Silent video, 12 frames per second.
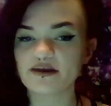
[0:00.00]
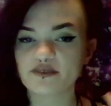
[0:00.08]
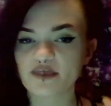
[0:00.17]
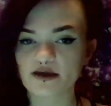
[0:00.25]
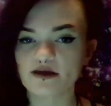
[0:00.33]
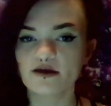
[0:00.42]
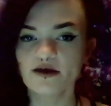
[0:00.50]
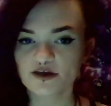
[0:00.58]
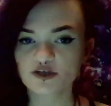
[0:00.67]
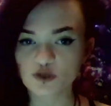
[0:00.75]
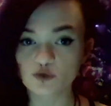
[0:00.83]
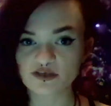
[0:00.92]
anything
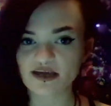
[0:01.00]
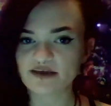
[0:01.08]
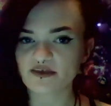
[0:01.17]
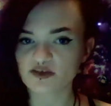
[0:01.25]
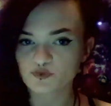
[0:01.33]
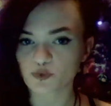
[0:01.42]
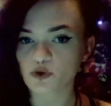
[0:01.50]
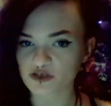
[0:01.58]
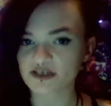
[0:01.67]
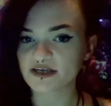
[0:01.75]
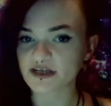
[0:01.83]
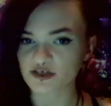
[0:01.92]
to say that this
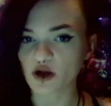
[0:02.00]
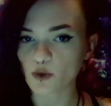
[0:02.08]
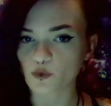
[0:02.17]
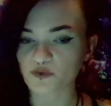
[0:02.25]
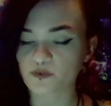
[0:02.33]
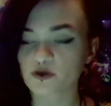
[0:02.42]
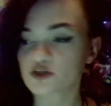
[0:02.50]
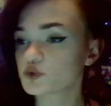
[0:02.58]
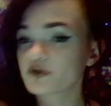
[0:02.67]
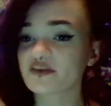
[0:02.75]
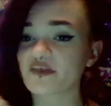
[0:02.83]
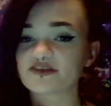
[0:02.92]
person is not worth
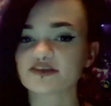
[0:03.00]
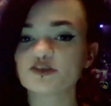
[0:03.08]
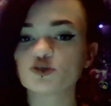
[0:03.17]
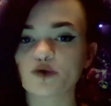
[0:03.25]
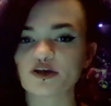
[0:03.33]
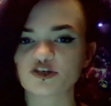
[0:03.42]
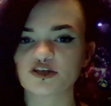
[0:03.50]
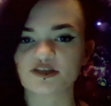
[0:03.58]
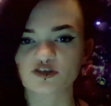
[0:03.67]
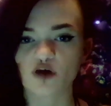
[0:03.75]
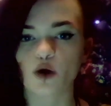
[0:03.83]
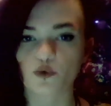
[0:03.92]
pursuing, that the situation
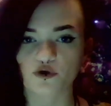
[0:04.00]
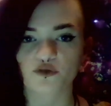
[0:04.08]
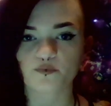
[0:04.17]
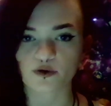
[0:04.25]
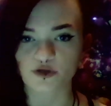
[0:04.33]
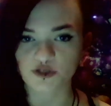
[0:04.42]
is not worth